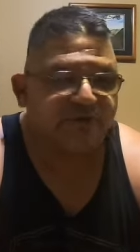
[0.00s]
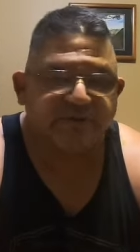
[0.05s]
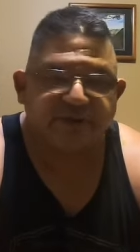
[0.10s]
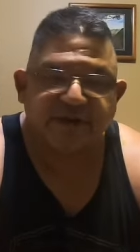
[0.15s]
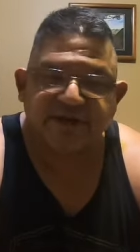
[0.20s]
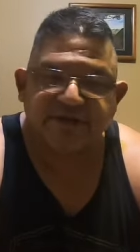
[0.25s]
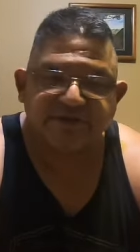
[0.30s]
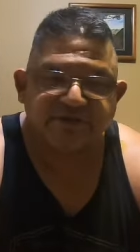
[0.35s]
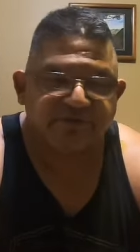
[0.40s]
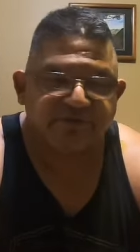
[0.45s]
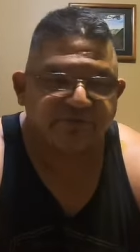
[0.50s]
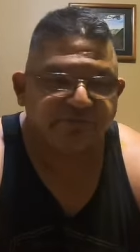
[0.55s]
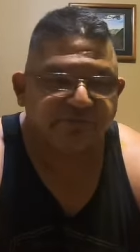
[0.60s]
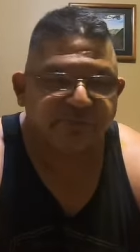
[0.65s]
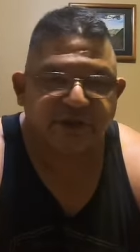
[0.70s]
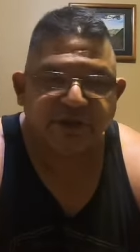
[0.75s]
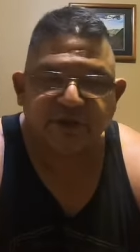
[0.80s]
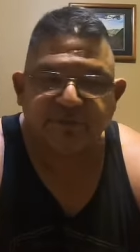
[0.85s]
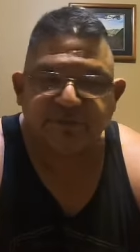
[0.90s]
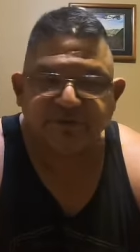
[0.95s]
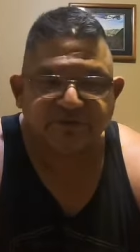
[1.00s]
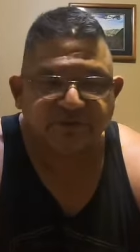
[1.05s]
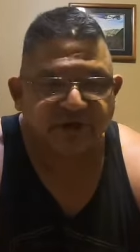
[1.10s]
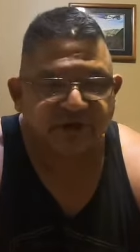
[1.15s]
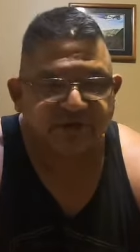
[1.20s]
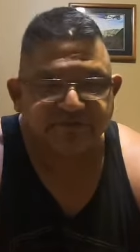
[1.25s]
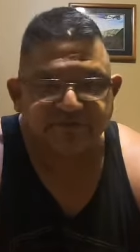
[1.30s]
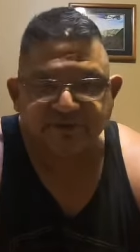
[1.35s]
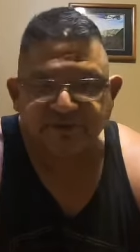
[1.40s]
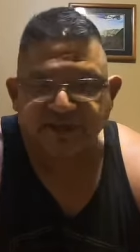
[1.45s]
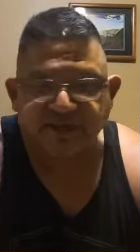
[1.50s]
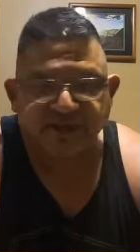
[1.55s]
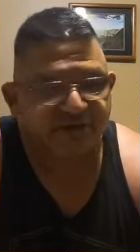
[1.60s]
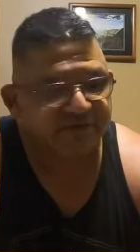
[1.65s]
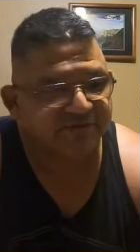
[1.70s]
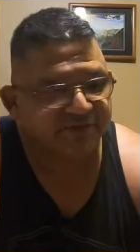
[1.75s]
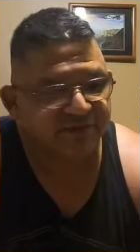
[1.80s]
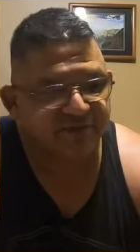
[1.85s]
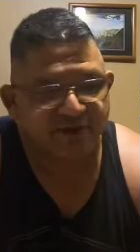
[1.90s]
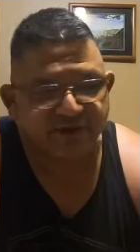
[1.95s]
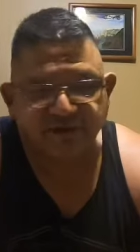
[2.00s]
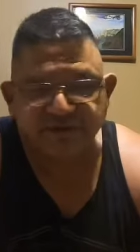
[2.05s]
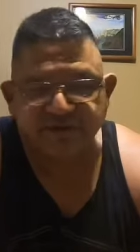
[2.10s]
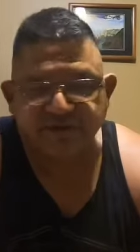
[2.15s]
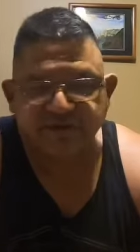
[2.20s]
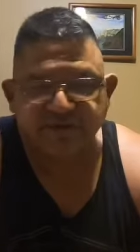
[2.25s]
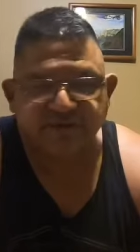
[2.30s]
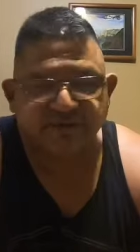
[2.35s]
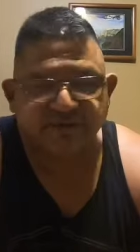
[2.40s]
Rice who beat up his wife in the elevator, I think it